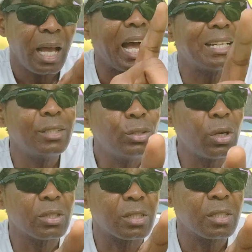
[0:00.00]
and
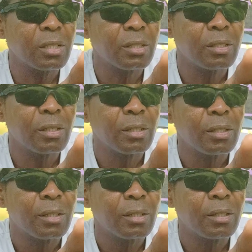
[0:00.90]
not
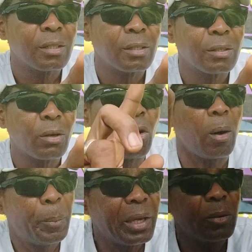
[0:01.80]

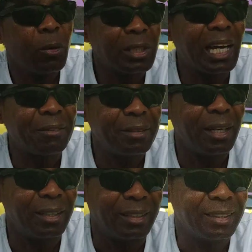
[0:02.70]
copying what I have
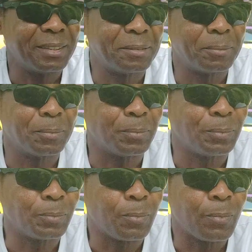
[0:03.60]
done.
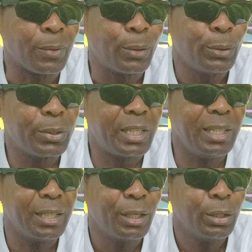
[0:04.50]
You
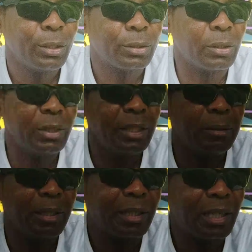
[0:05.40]
see, so
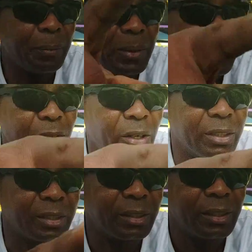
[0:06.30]
the cup is
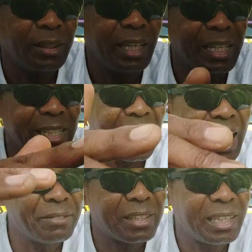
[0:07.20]
yours. Yes, I
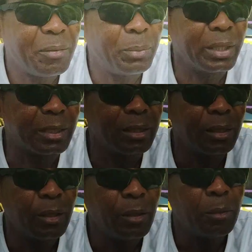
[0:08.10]
have the template.
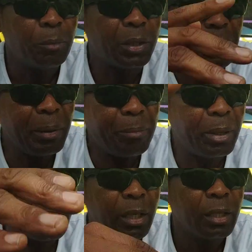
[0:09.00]
But
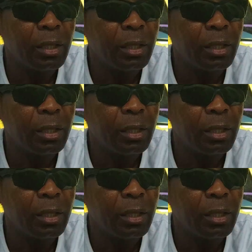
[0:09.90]
remember,